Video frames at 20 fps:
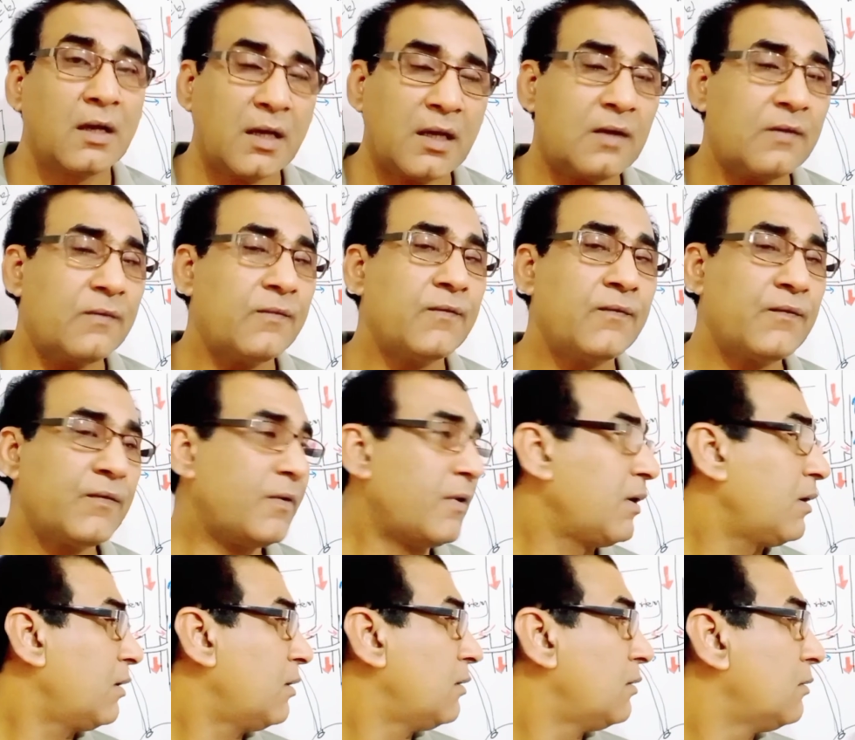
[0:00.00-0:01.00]
If
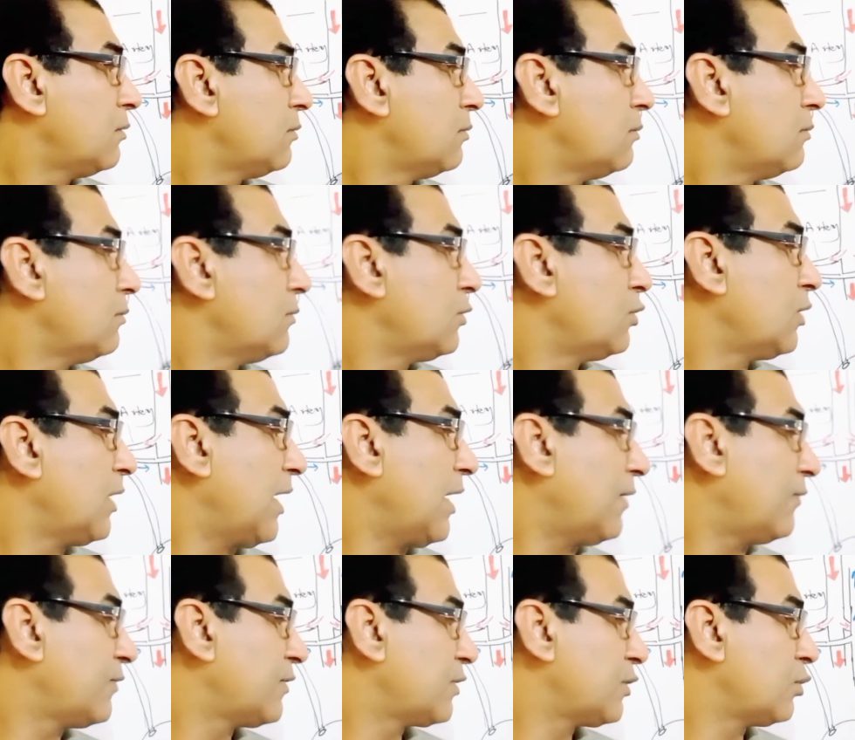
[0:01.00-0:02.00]
you
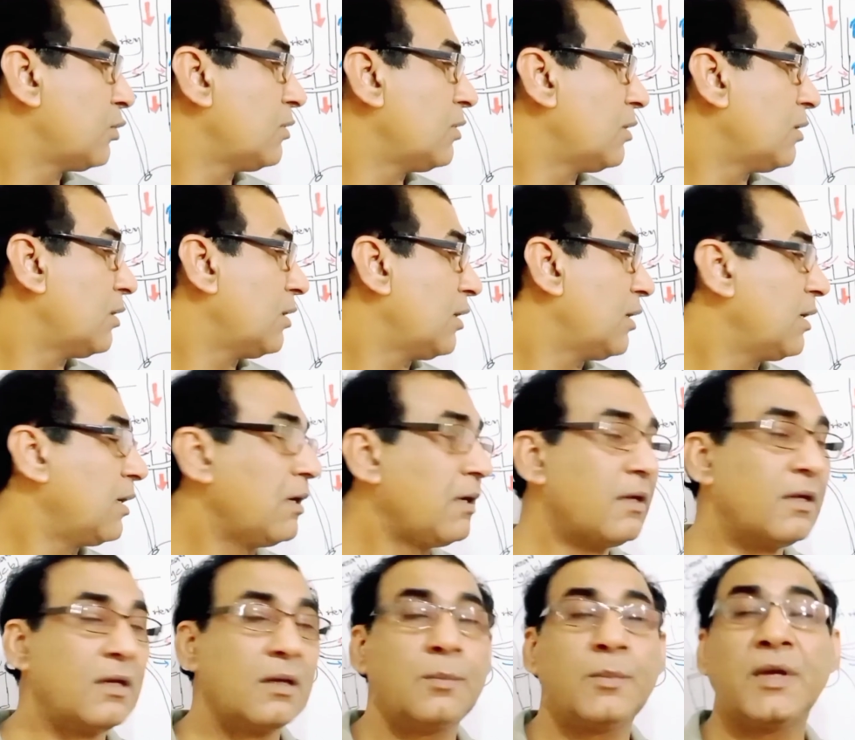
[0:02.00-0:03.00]
have stood in
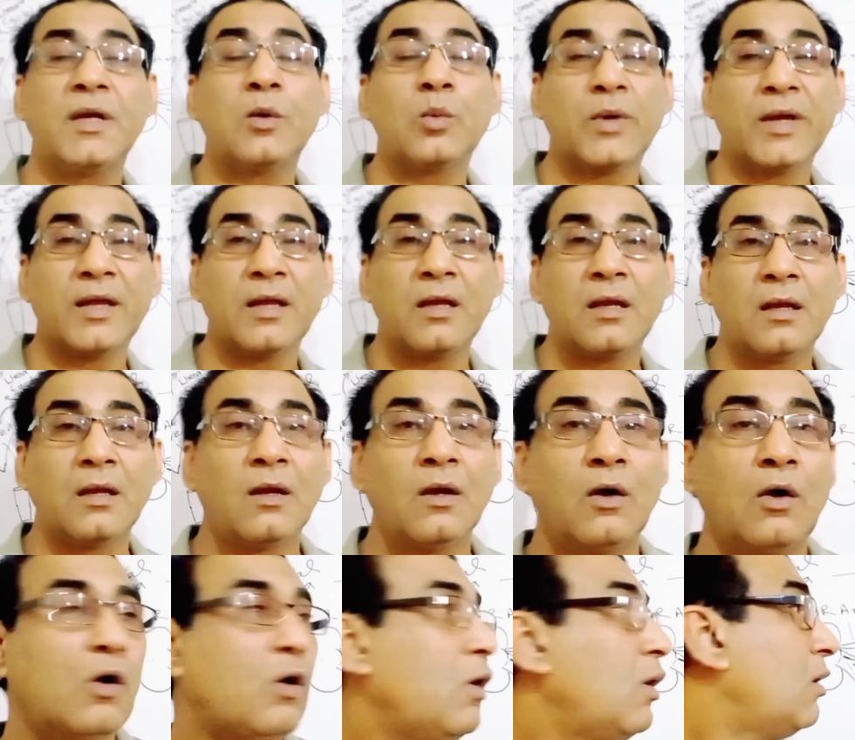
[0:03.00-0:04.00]
a big way
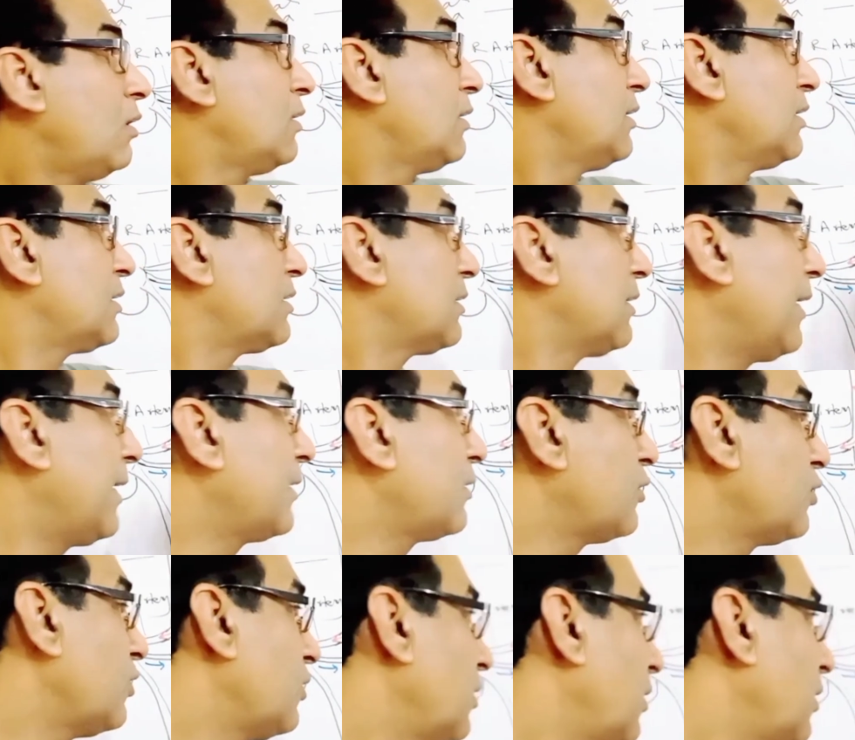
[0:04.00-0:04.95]
all this lecture,